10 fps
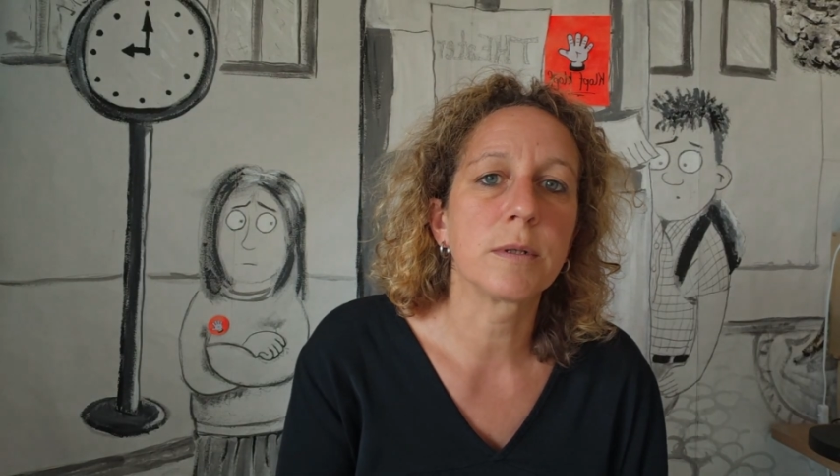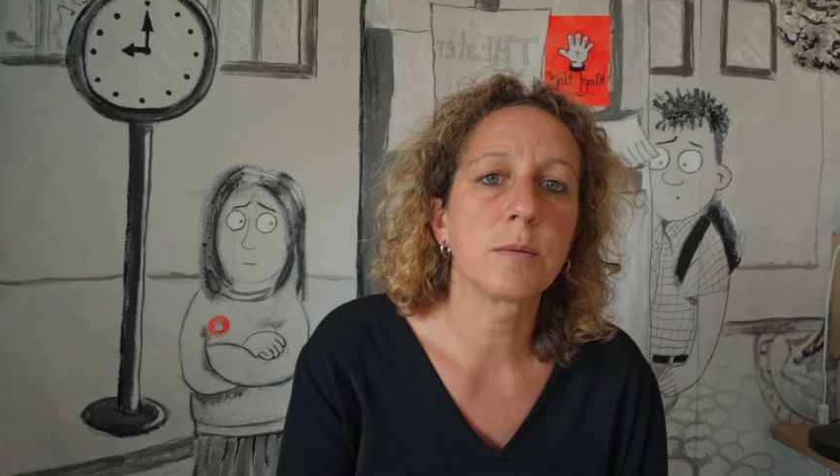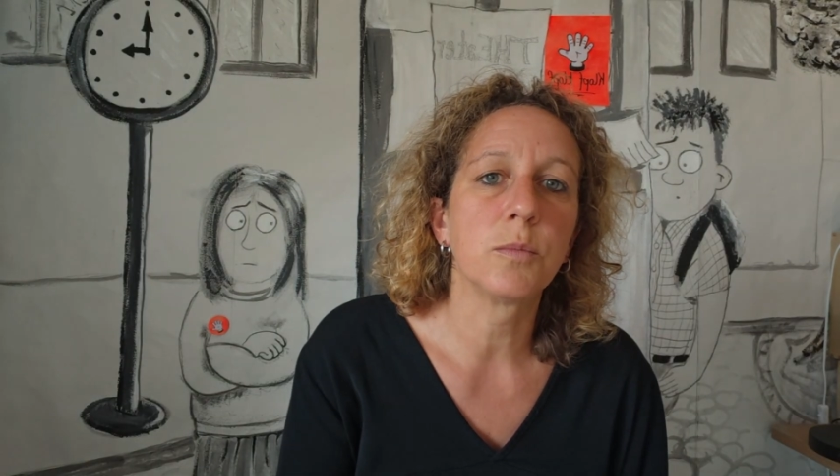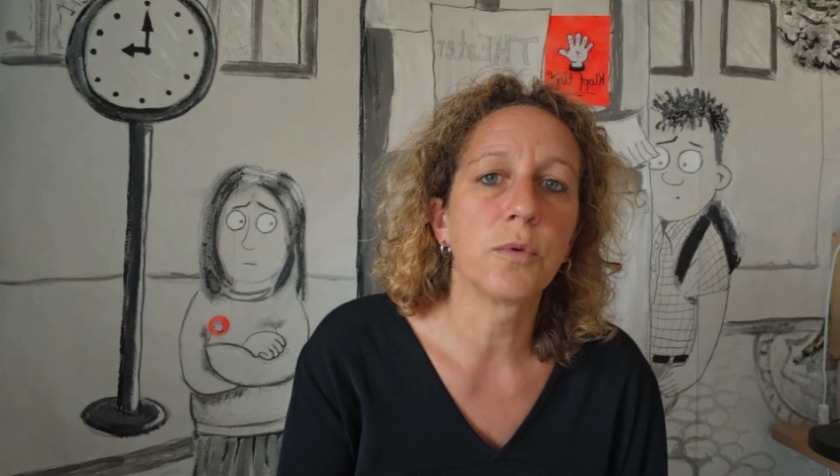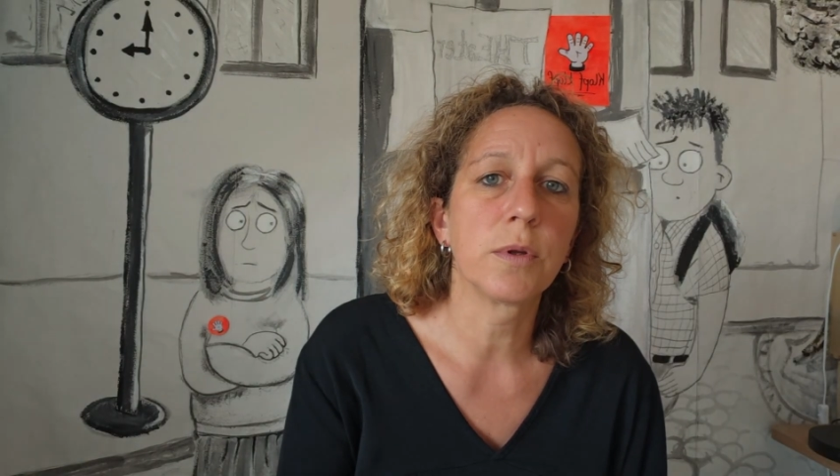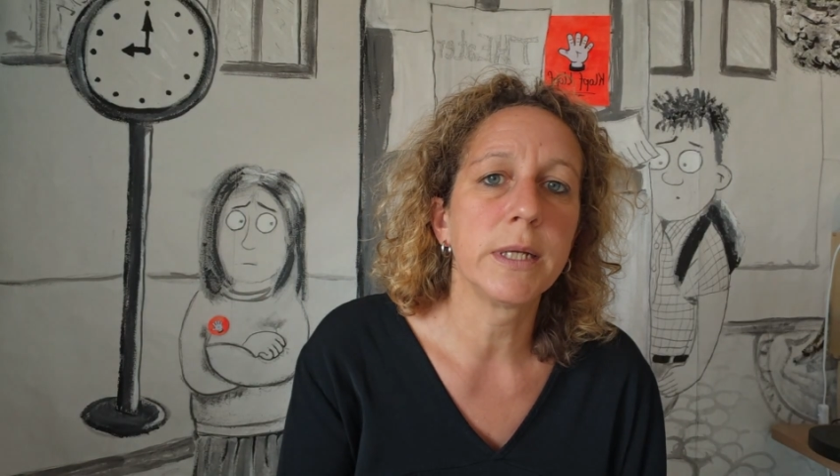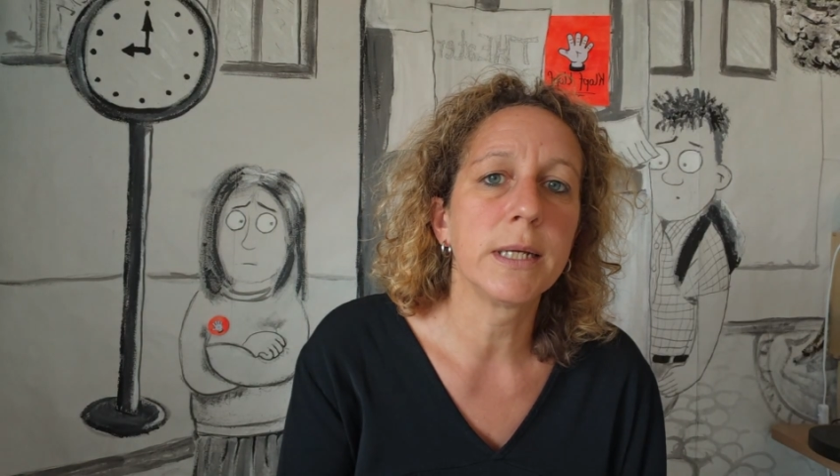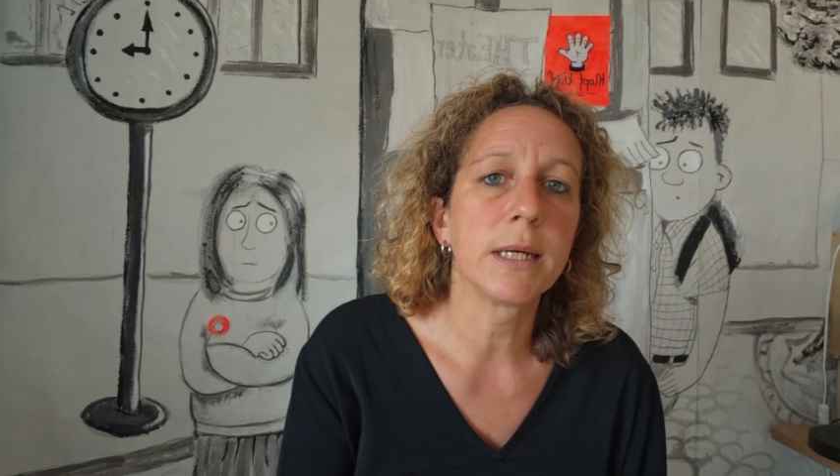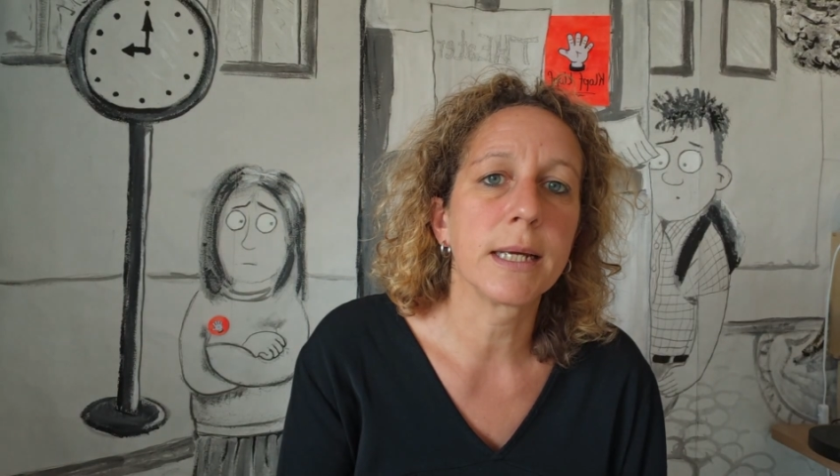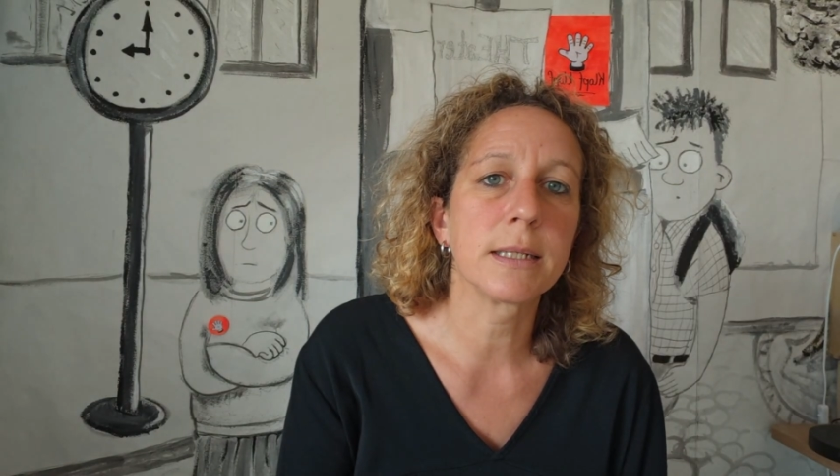
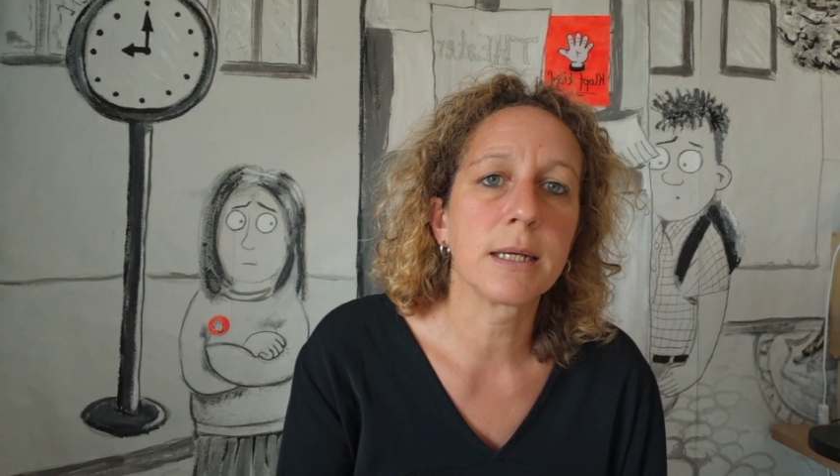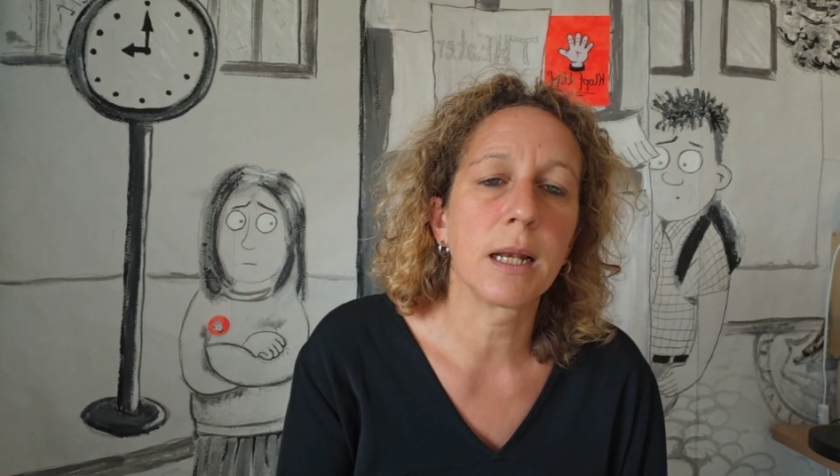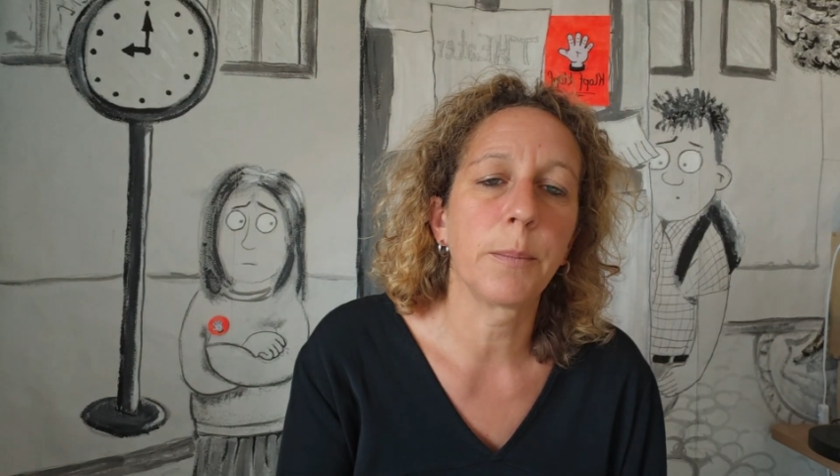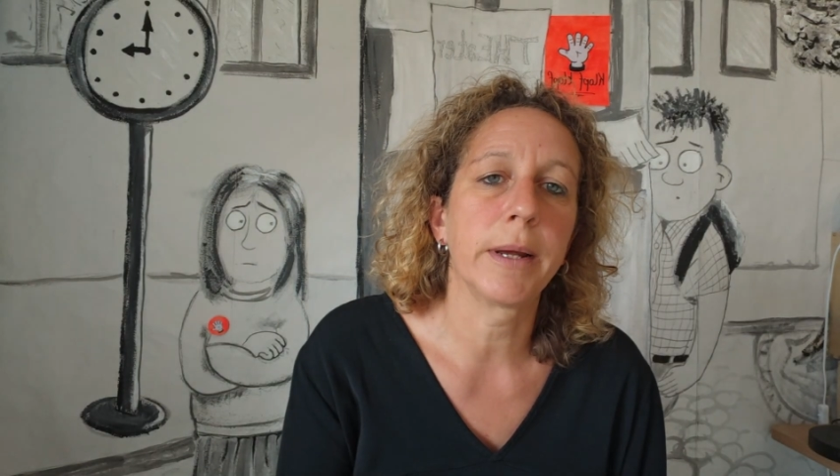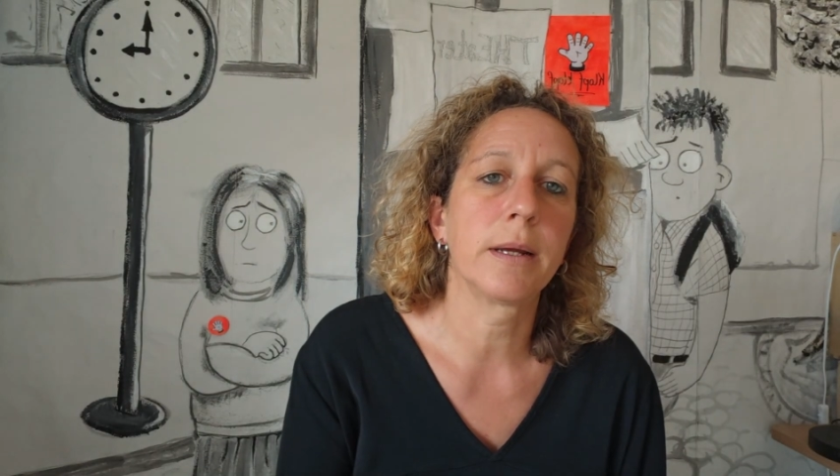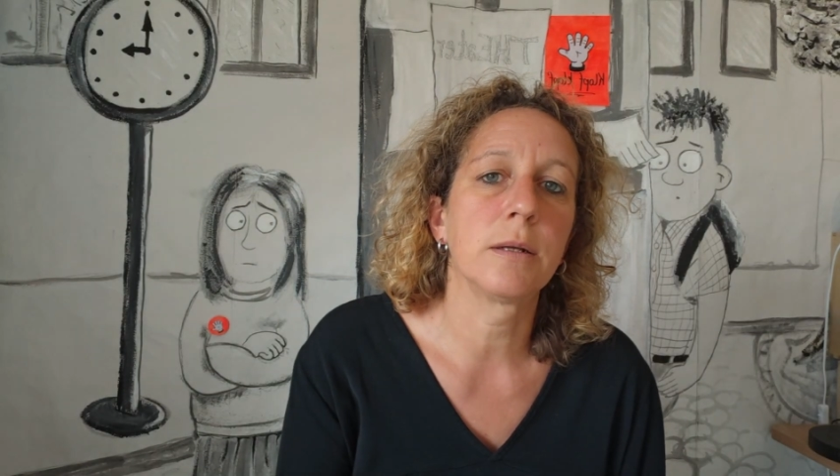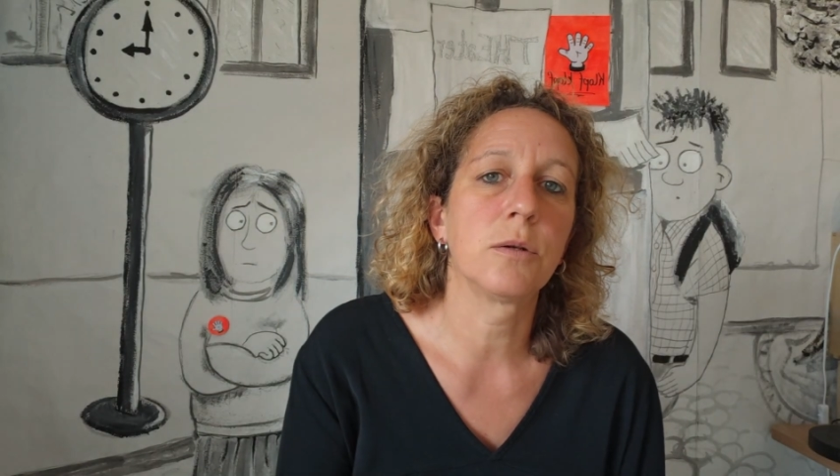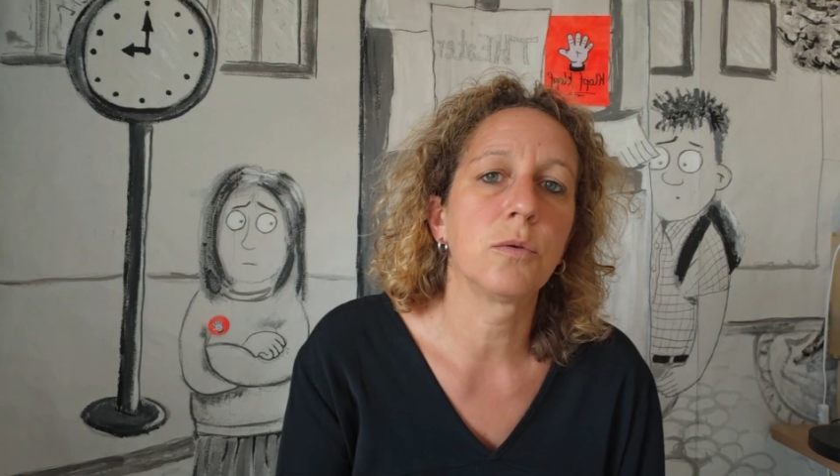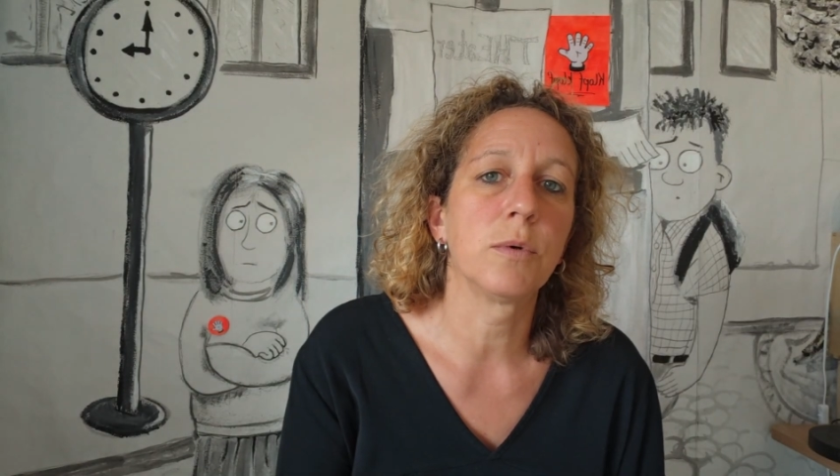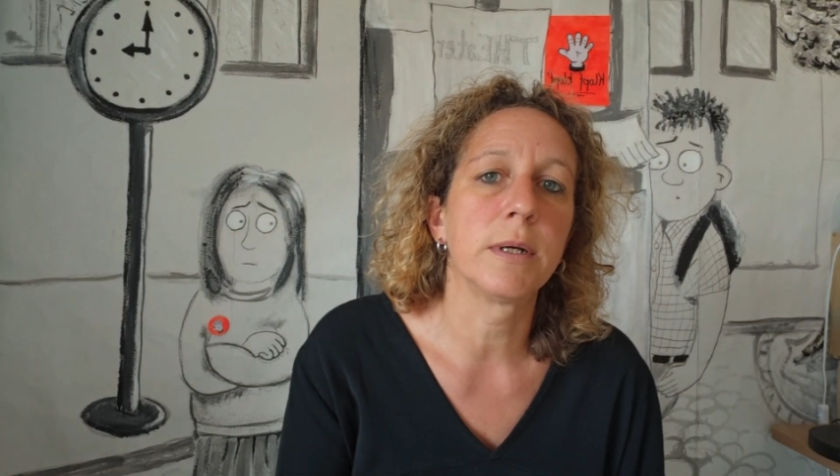smoothly and settle back into